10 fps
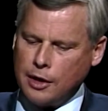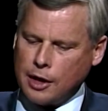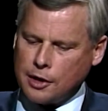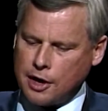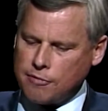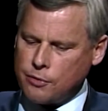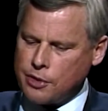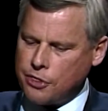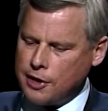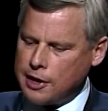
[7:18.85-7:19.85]
and covered with
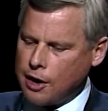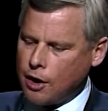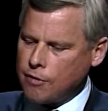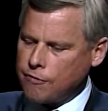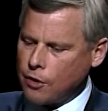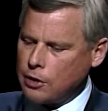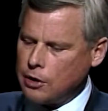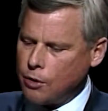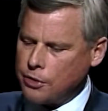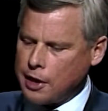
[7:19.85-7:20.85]
thick hair for
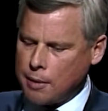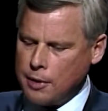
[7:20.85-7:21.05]
clothing.